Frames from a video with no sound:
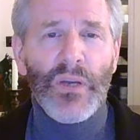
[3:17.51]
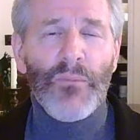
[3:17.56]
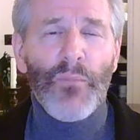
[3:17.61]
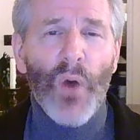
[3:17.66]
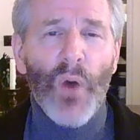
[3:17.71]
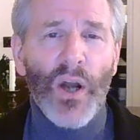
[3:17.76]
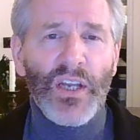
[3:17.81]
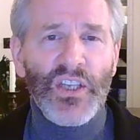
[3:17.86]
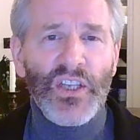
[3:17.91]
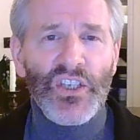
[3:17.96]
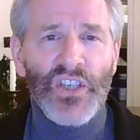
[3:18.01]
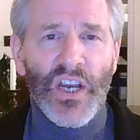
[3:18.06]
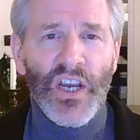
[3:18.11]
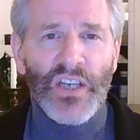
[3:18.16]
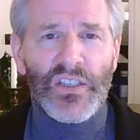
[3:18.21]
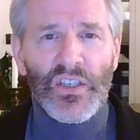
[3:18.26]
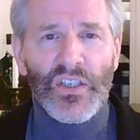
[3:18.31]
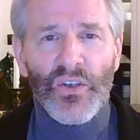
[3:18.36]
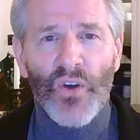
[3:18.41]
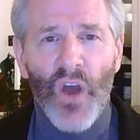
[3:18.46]
body
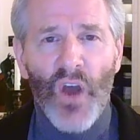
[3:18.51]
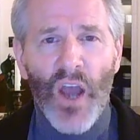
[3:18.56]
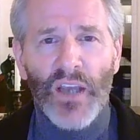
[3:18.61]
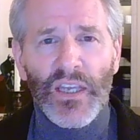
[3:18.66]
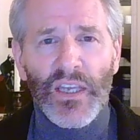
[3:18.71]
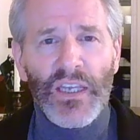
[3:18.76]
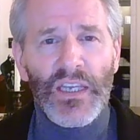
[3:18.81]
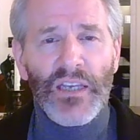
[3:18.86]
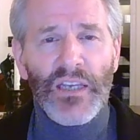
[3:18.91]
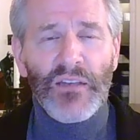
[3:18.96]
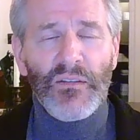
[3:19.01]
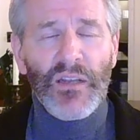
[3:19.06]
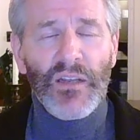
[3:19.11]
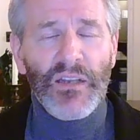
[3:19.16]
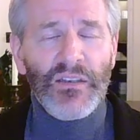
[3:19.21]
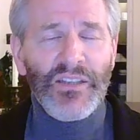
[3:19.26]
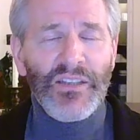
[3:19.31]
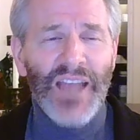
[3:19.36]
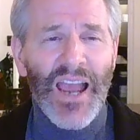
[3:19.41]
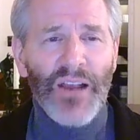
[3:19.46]
checks in hockey
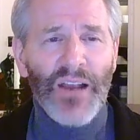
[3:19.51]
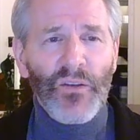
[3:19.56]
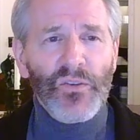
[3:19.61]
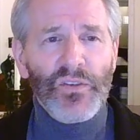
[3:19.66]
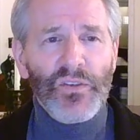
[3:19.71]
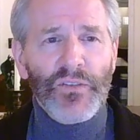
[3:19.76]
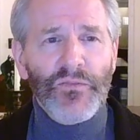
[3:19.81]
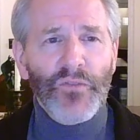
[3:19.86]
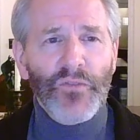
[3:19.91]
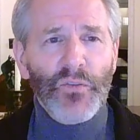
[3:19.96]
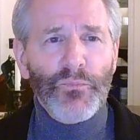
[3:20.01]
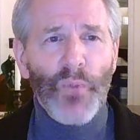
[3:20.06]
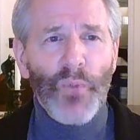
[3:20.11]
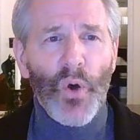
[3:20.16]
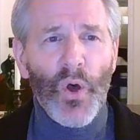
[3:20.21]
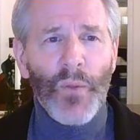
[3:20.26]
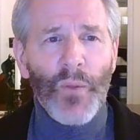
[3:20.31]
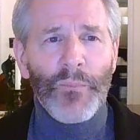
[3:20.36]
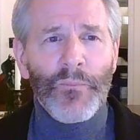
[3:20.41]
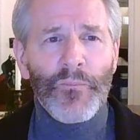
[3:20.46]
and tackles in
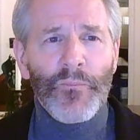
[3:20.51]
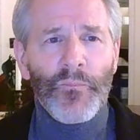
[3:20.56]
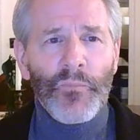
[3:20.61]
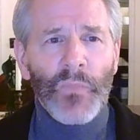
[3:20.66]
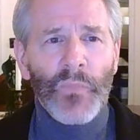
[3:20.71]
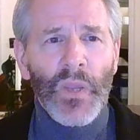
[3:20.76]
football.